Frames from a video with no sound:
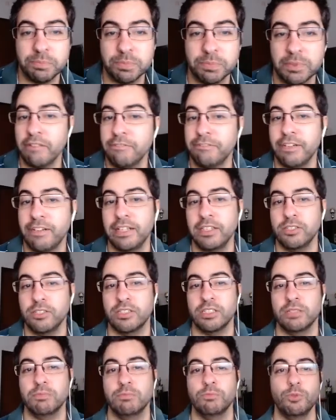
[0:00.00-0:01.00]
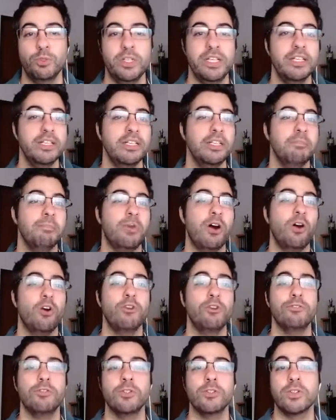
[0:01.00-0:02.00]
Can find you some really
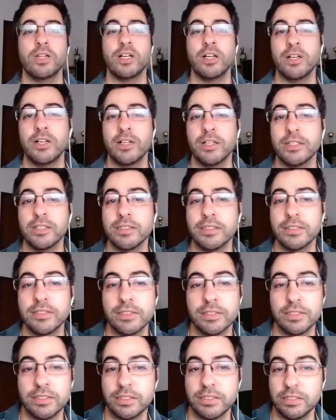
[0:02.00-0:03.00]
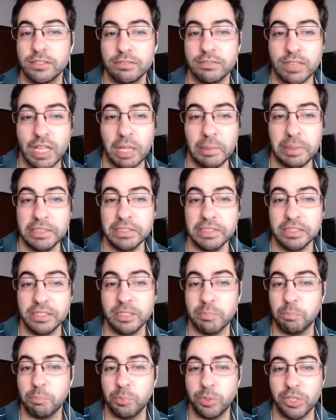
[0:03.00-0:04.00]
powerful cards. I mean, this is
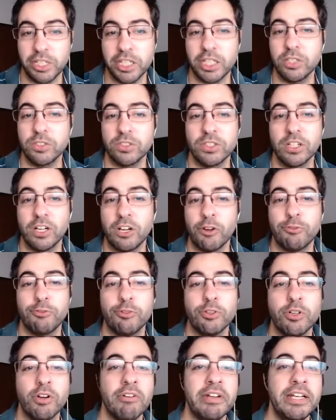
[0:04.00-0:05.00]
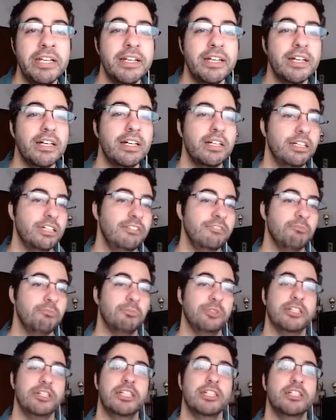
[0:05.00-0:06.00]
a pretty good card for arena, even
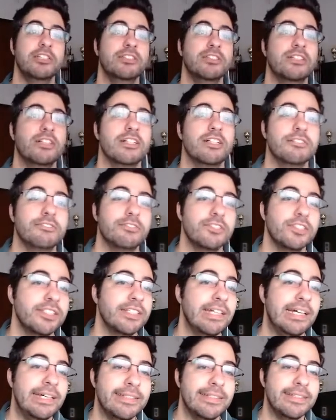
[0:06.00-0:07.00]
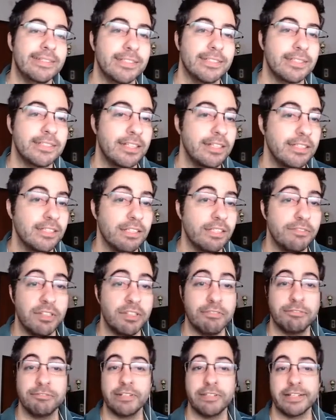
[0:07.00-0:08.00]
pretty good card for standard because of the
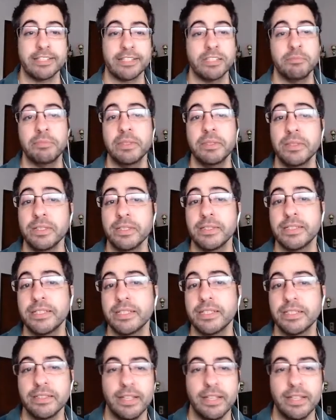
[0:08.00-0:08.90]
flexibility.